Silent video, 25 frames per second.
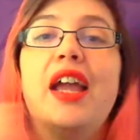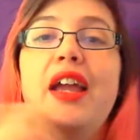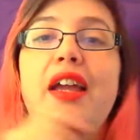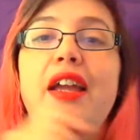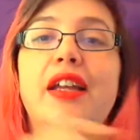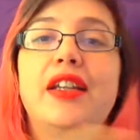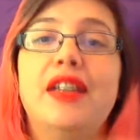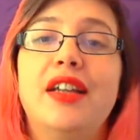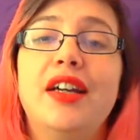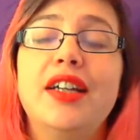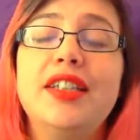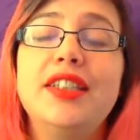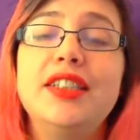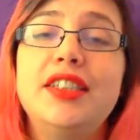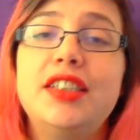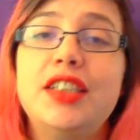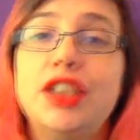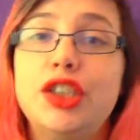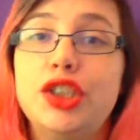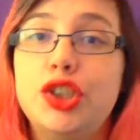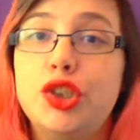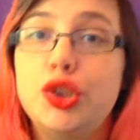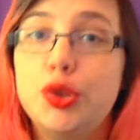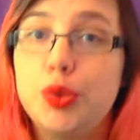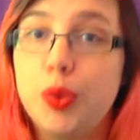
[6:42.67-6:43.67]
In
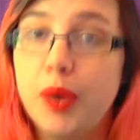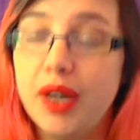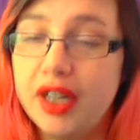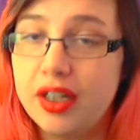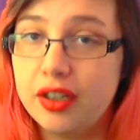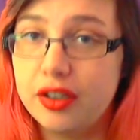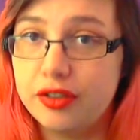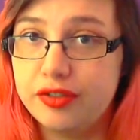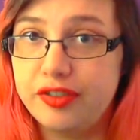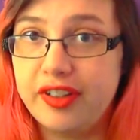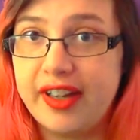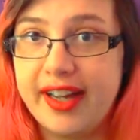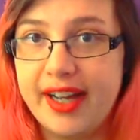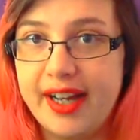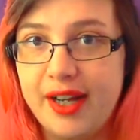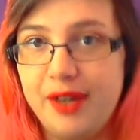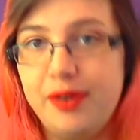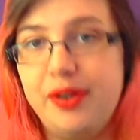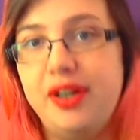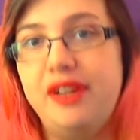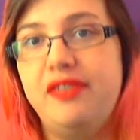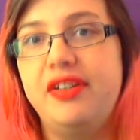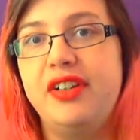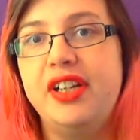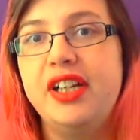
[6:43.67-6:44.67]
1912,
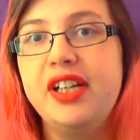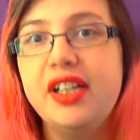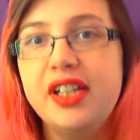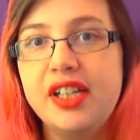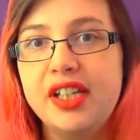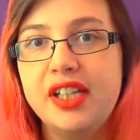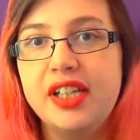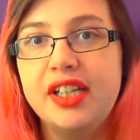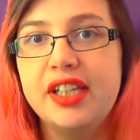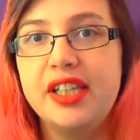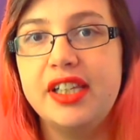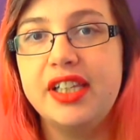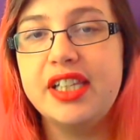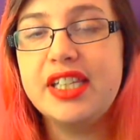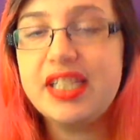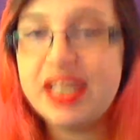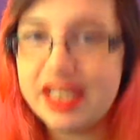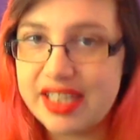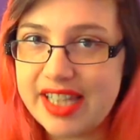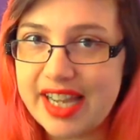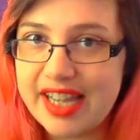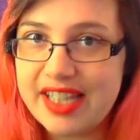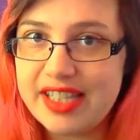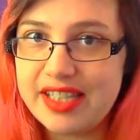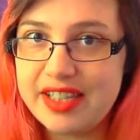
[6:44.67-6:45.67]
however, this
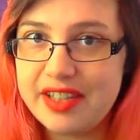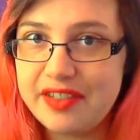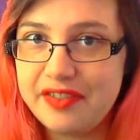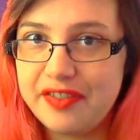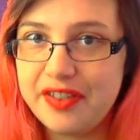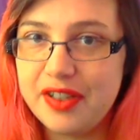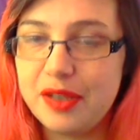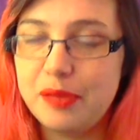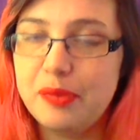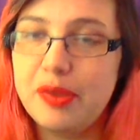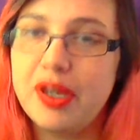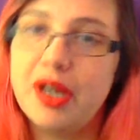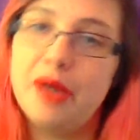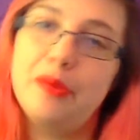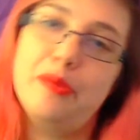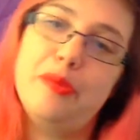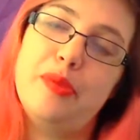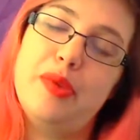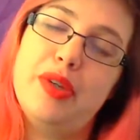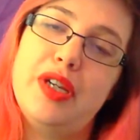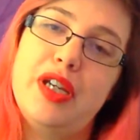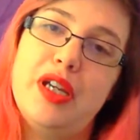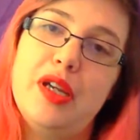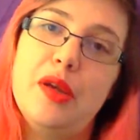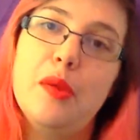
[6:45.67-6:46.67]
Nestor Film
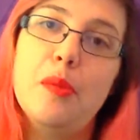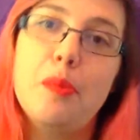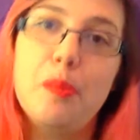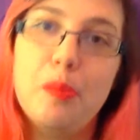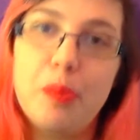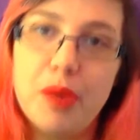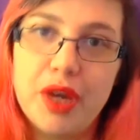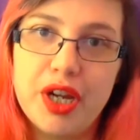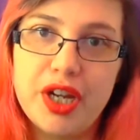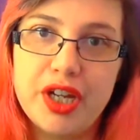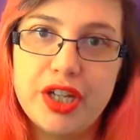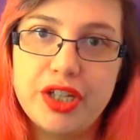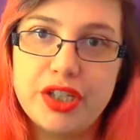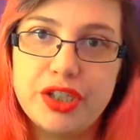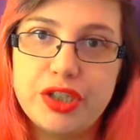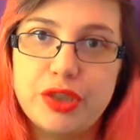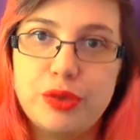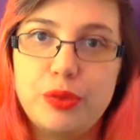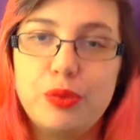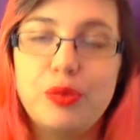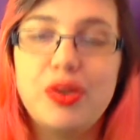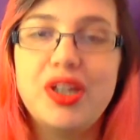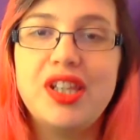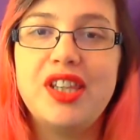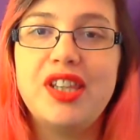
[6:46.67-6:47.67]
Company merged
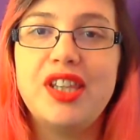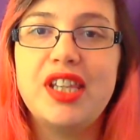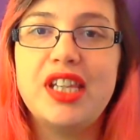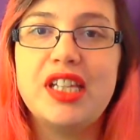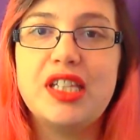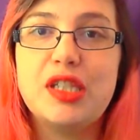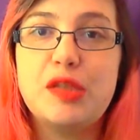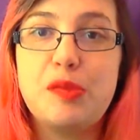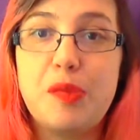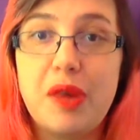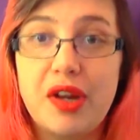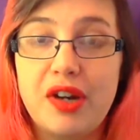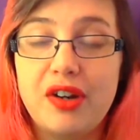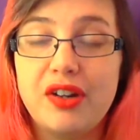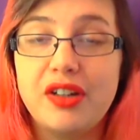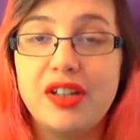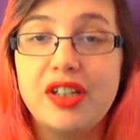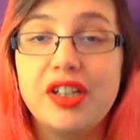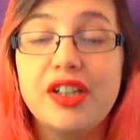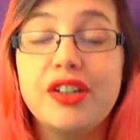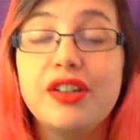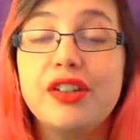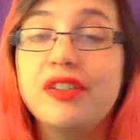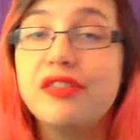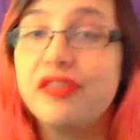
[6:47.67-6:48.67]
with its
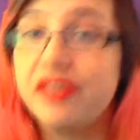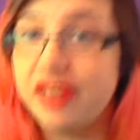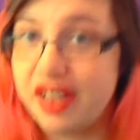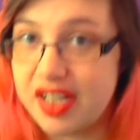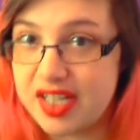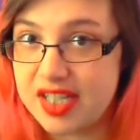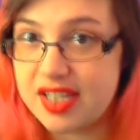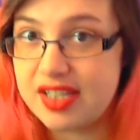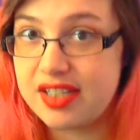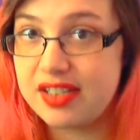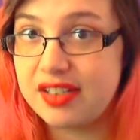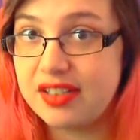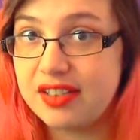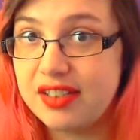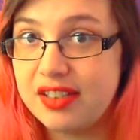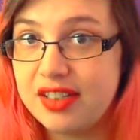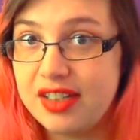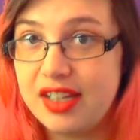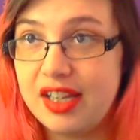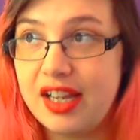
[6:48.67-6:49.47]
parent Universal,